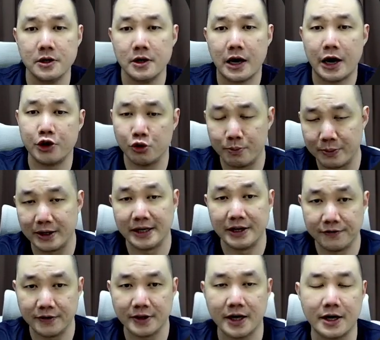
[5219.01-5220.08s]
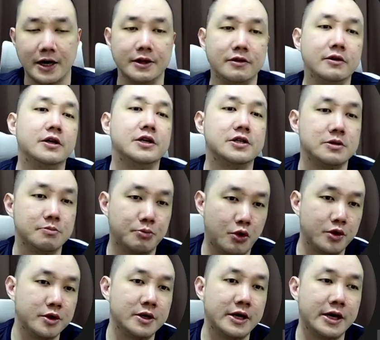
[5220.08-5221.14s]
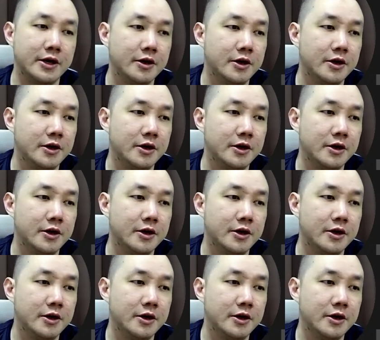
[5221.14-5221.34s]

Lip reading: I don't believe in that. I think it is important that